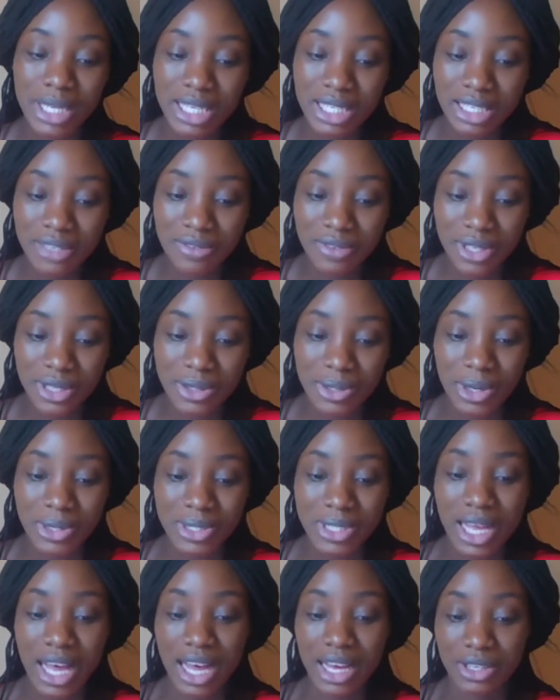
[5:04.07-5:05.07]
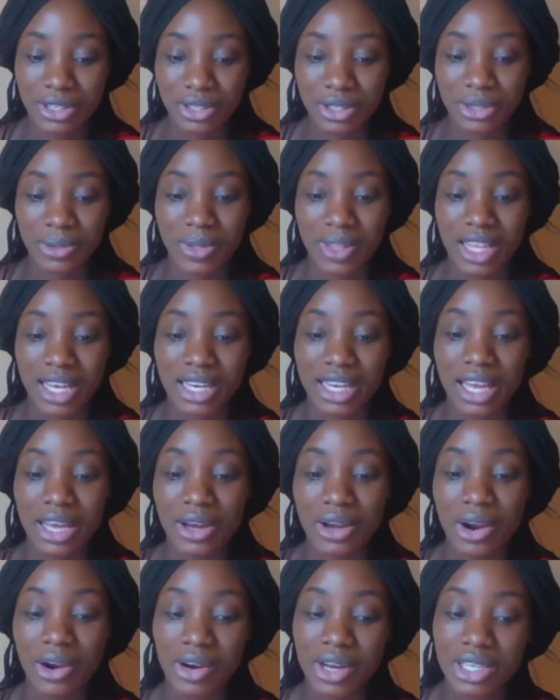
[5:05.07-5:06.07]
individuals argue that
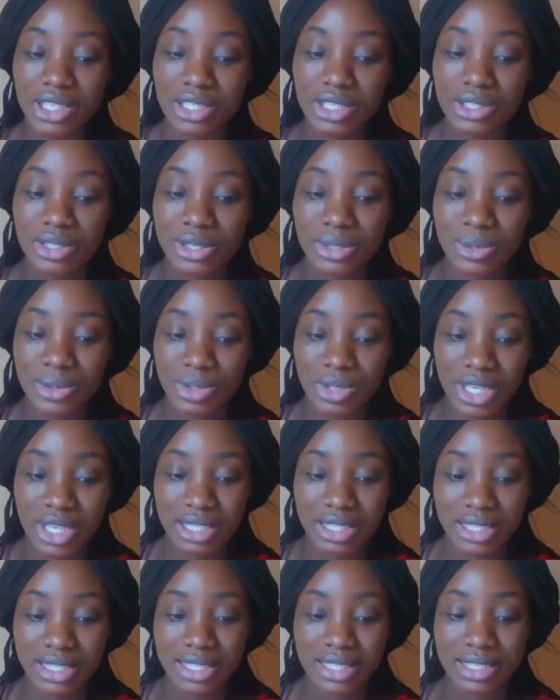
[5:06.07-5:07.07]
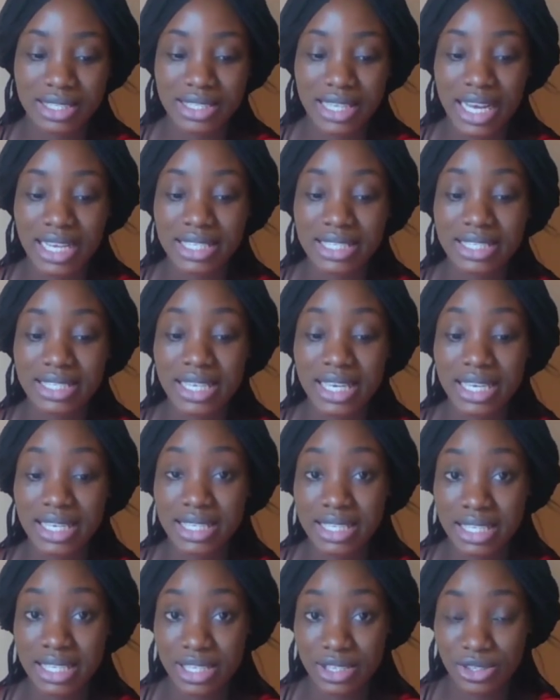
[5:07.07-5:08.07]
encouraging children to decide
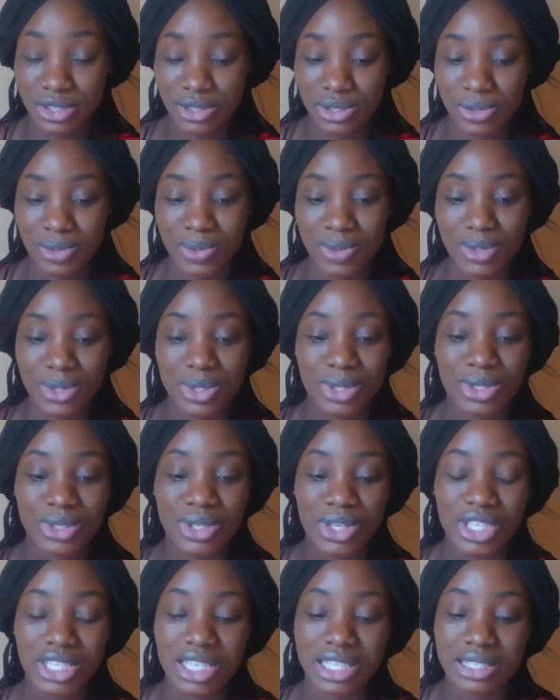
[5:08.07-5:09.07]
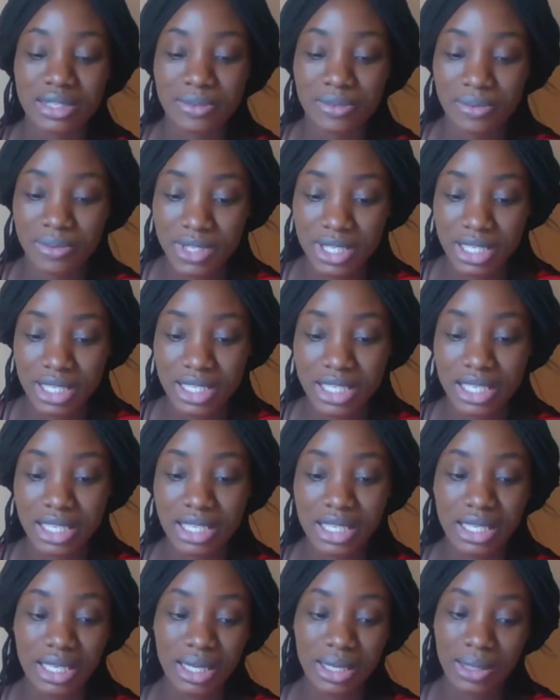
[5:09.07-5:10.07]
daily issues such as
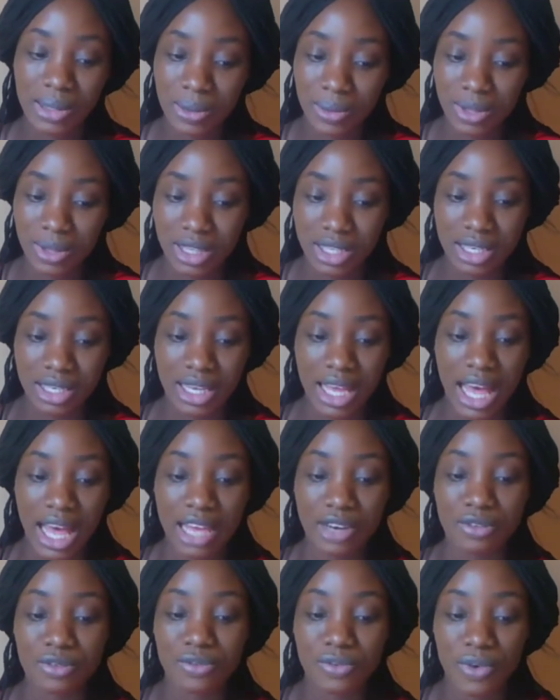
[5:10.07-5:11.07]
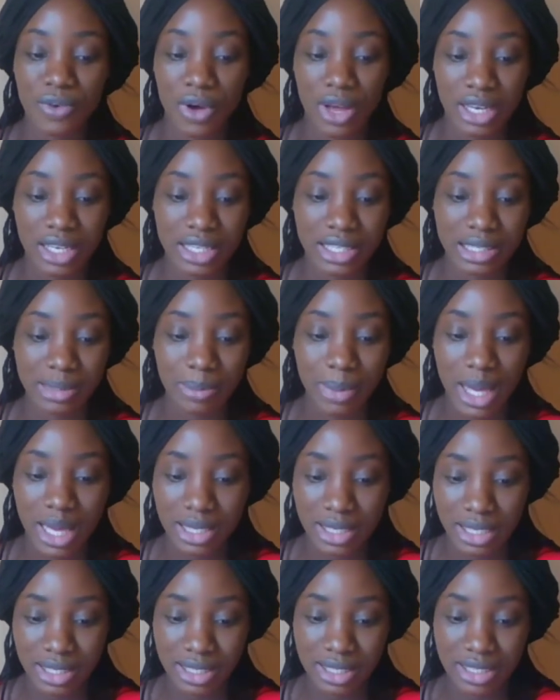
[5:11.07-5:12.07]
feeding, clothing, and fun
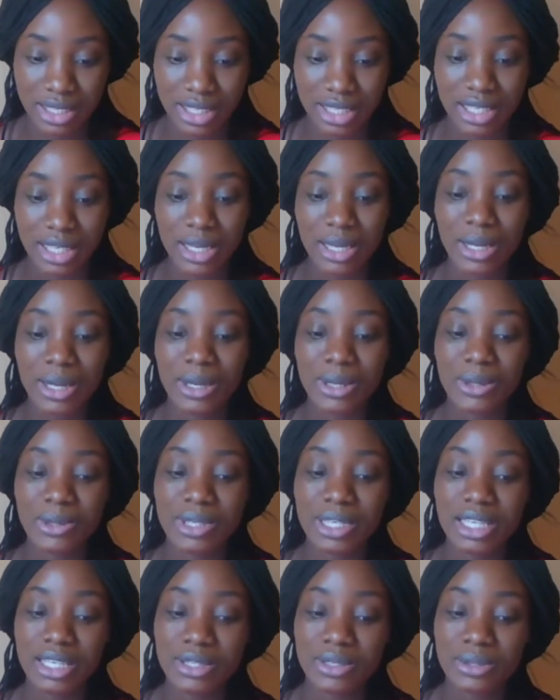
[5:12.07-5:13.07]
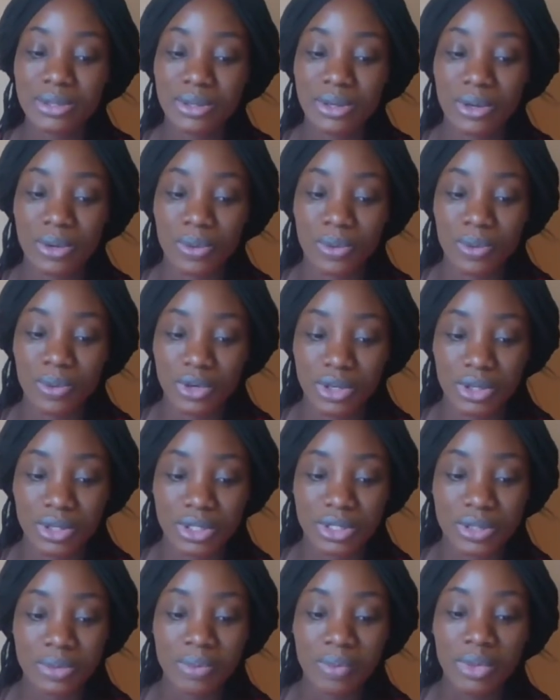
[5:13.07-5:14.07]
independently could lead to a
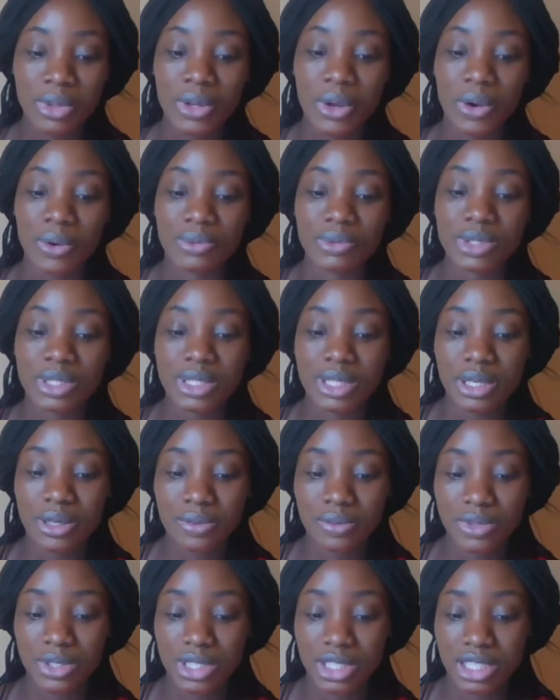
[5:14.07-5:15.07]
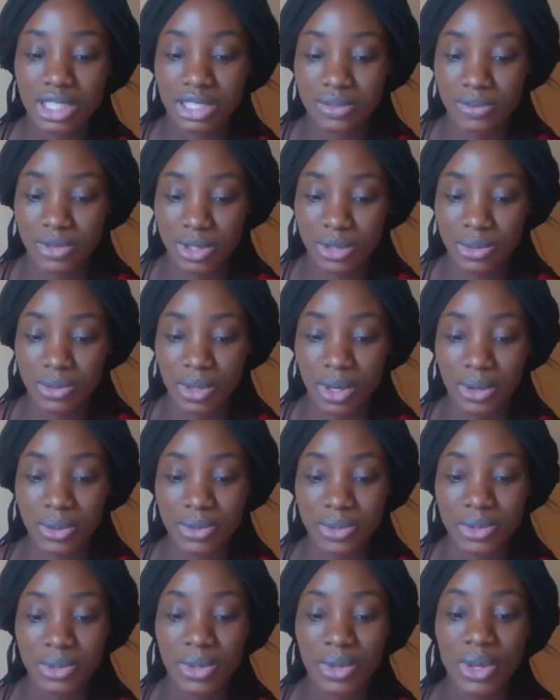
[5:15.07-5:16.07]
world of selfish
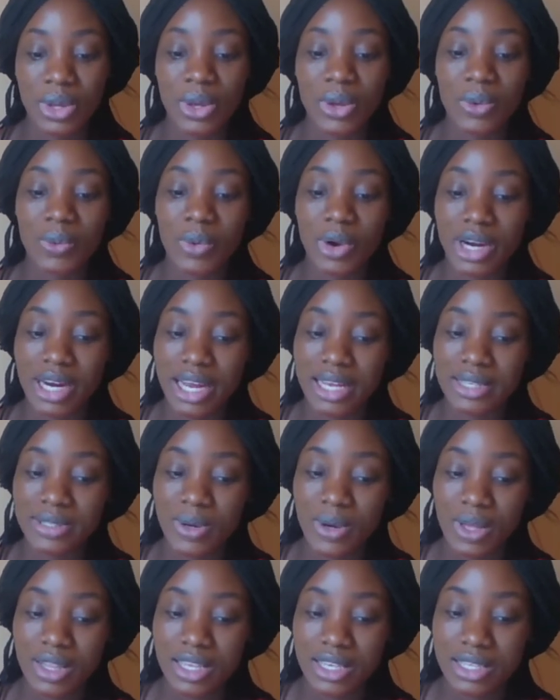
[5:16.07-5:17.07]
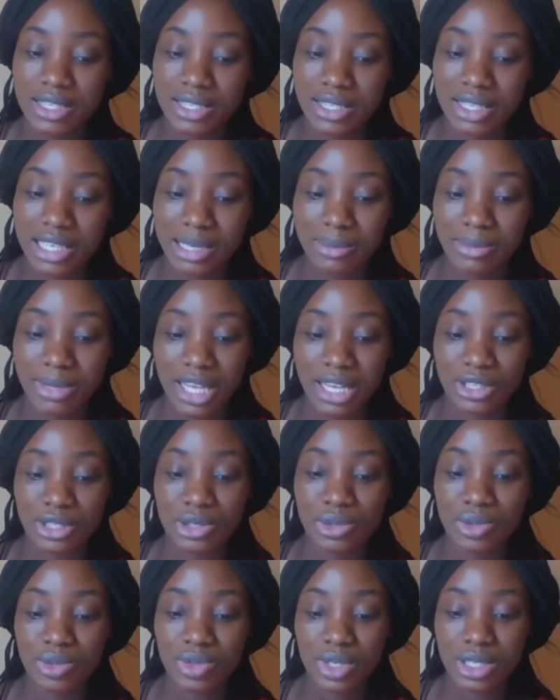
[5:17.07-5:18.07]
individuals, whereas others claim that
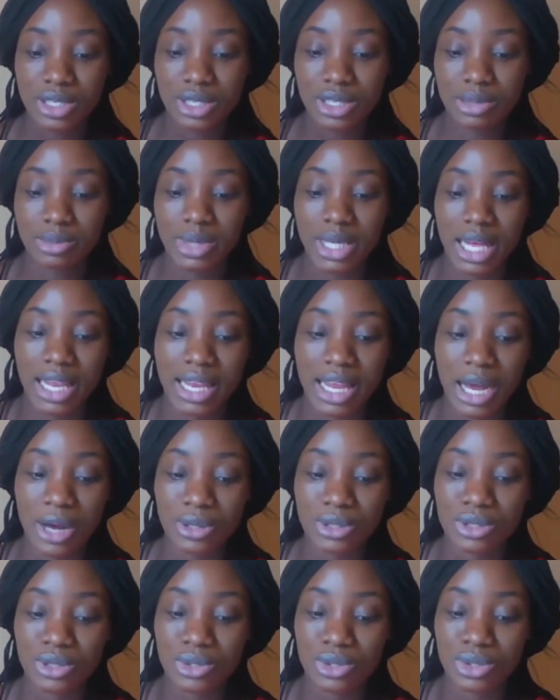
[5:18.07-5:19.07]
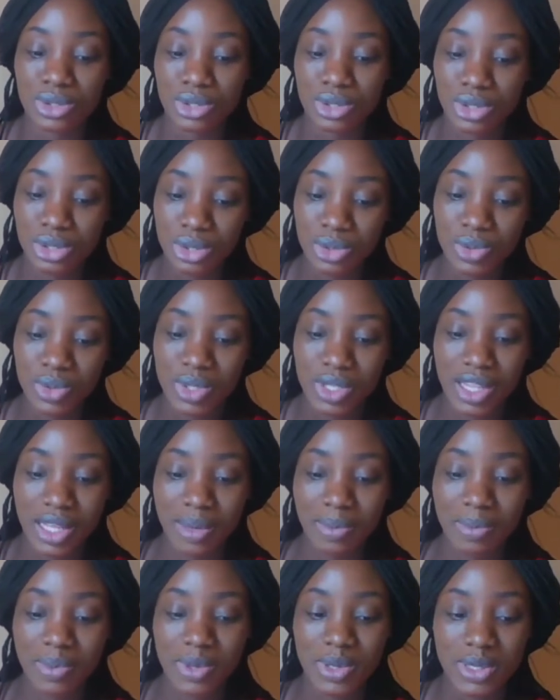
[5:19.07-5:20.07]
children should be allowed to choose
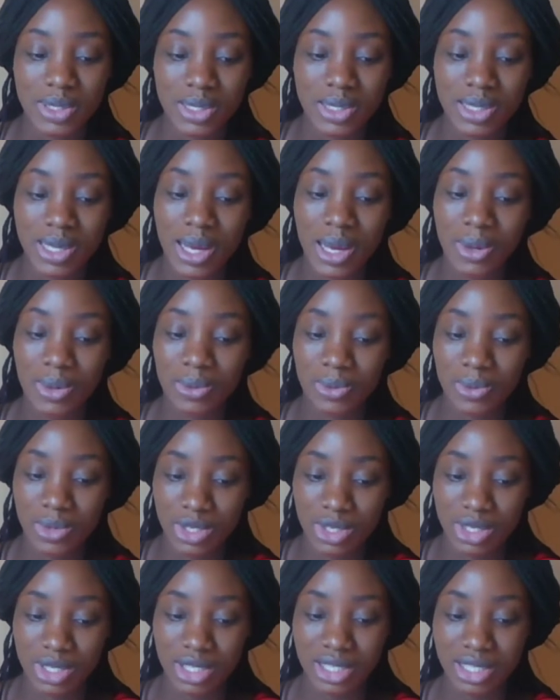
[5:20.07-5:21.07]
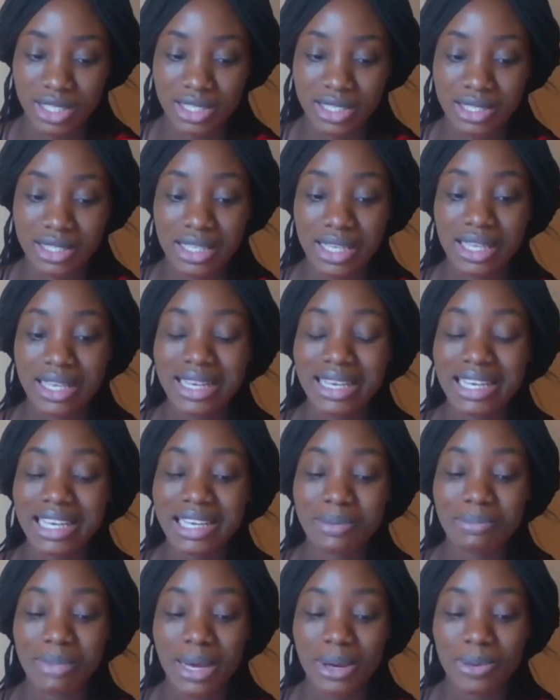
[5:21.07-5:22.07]
their personal wishes.
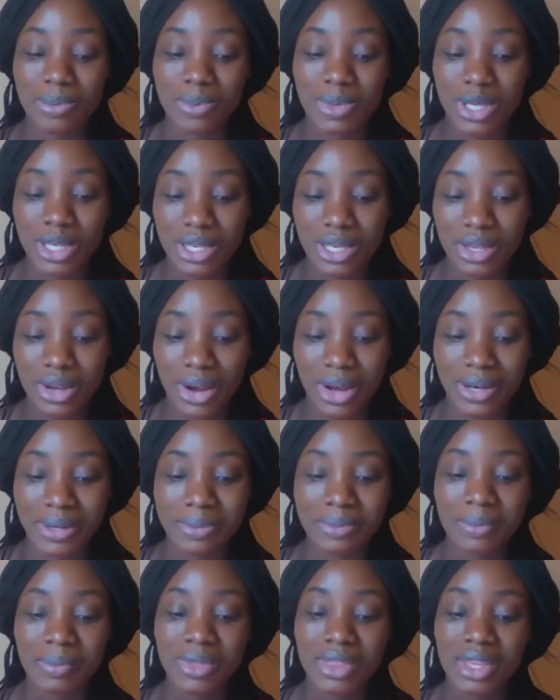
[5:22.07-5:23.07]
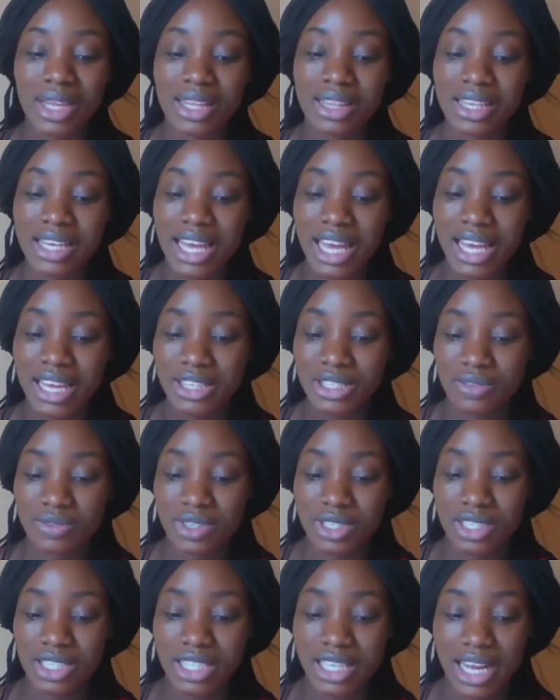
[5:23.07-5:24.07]
In my opinion, the age of
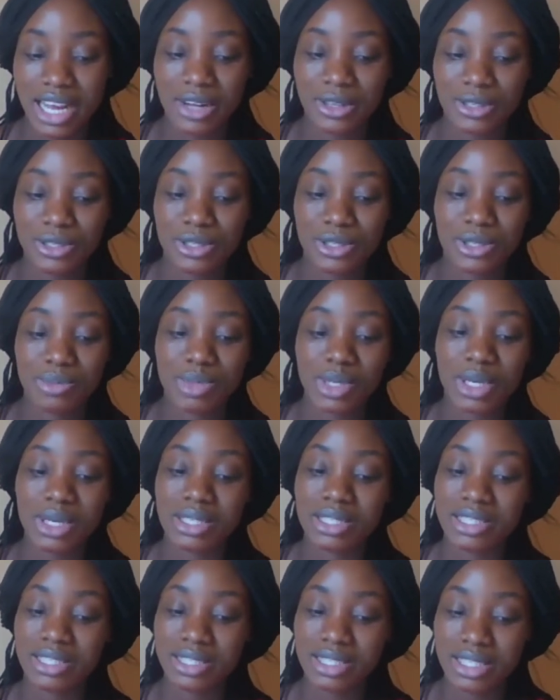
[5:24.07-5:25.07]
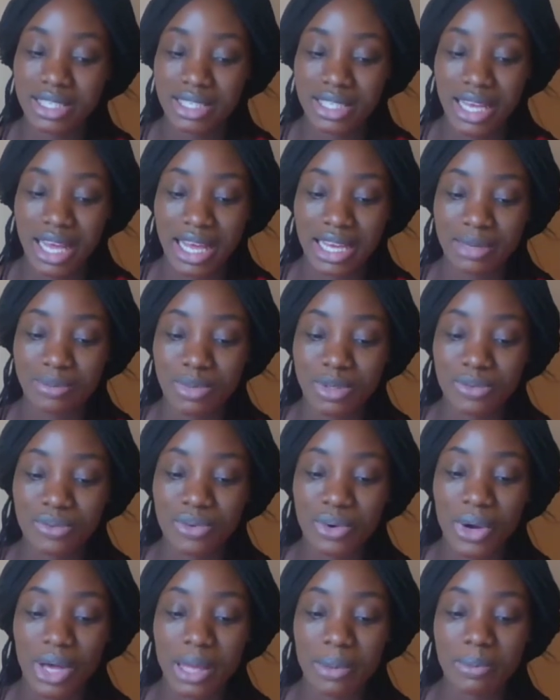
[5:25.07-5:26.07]
a child should be considered
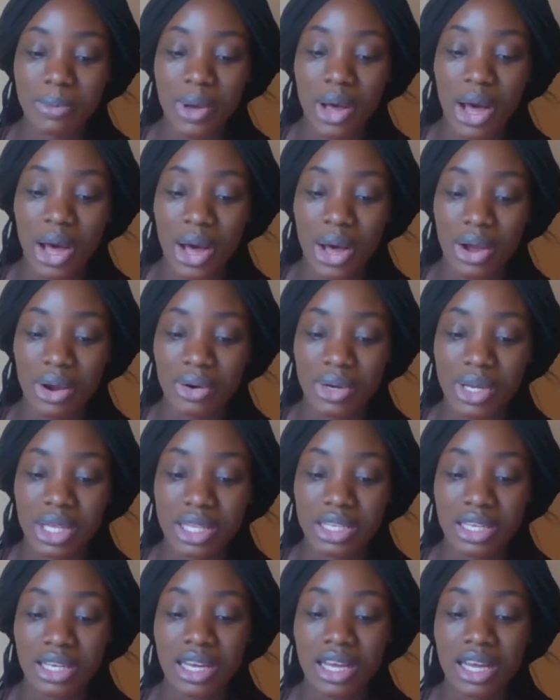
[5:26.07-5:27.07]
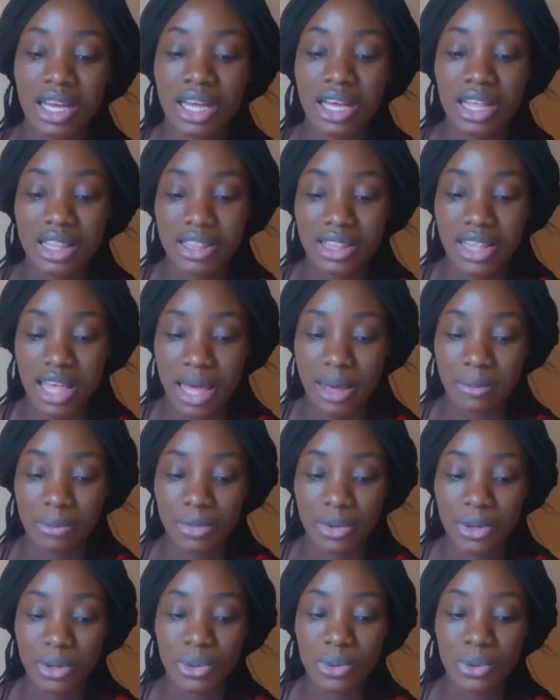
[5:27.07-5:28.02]
before empowering them